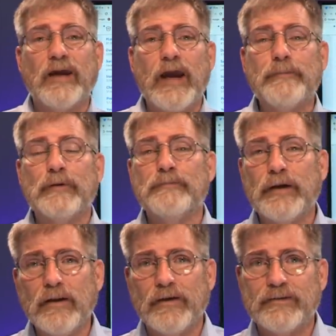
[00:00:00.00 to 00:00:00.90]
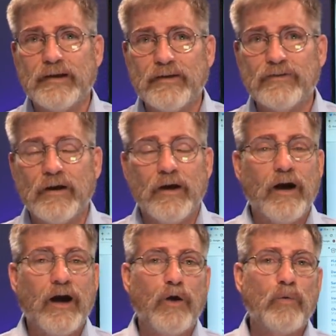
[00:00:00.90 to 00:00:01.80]
capabilities
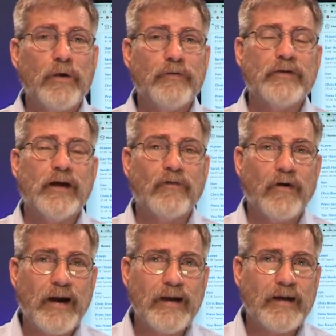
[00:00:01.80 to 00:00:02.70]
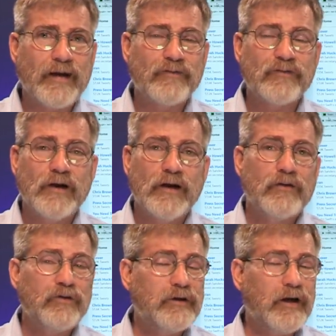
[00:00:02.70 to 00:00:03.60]
with the Iranians,
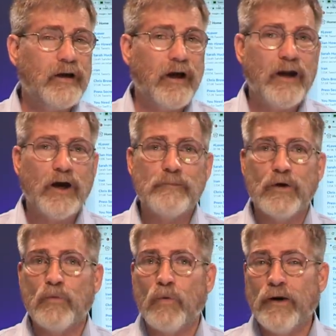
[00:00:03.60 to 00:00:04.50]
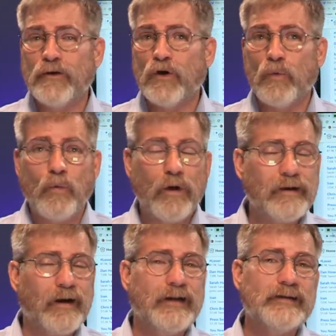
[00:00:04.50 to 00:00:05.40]
you cannot help but wonder
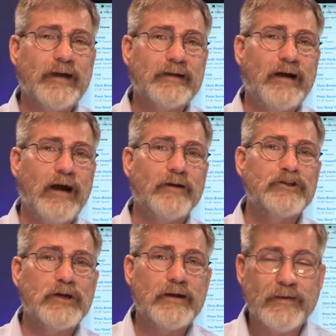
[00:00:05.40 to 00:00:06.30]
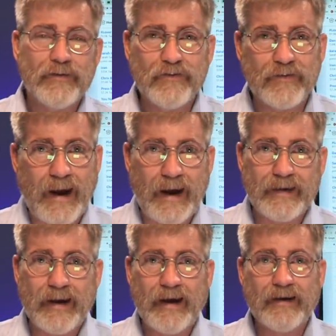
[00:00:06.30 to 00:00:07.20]
what kind of technology is
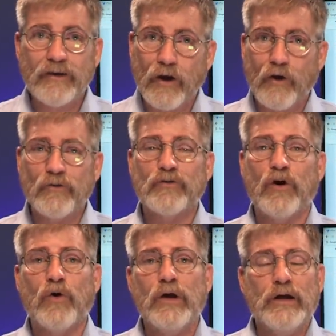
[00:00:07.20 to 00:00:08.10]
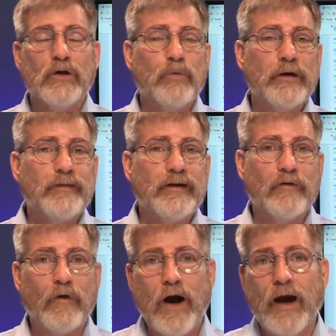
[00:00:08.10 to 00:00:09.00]
that. And also with
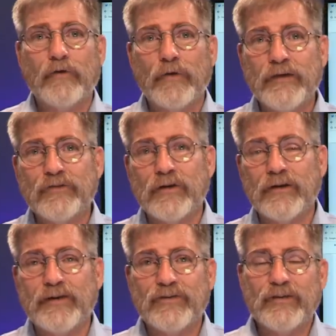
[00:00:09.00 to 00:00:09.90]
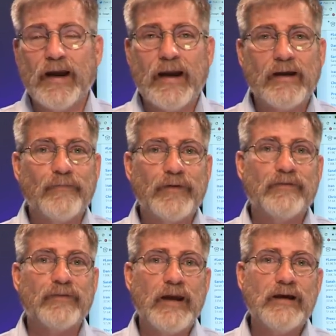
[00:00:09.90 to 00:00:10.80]
Iran recently saying
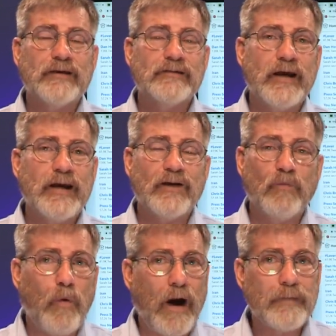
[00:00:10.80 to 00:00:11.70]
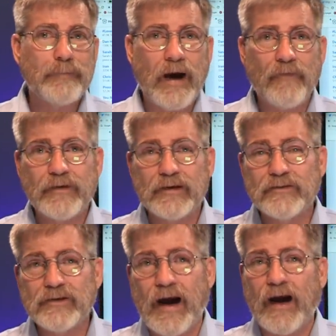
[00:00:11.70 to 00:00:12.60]
that they could take and wipe out the
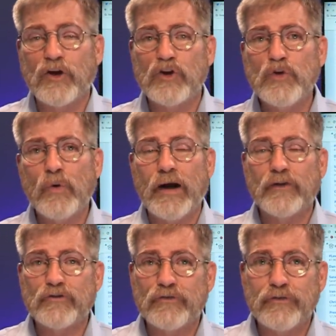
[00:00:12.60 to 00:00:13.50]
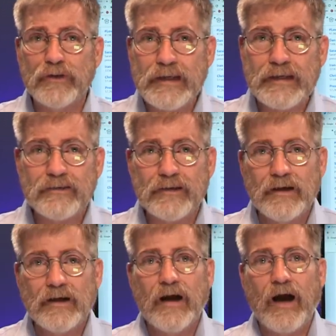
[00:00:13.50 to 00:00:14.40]
entire U.S. fleet
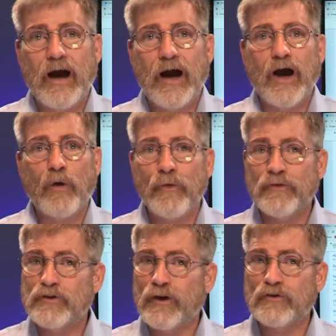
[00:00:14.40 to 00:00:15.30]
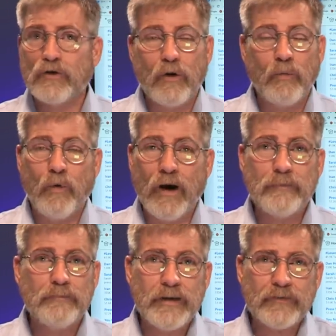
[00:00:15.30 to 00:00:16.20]
with just
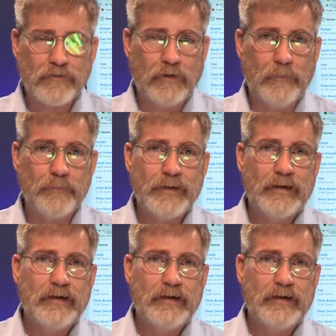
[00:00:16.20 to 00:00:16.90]
one missile.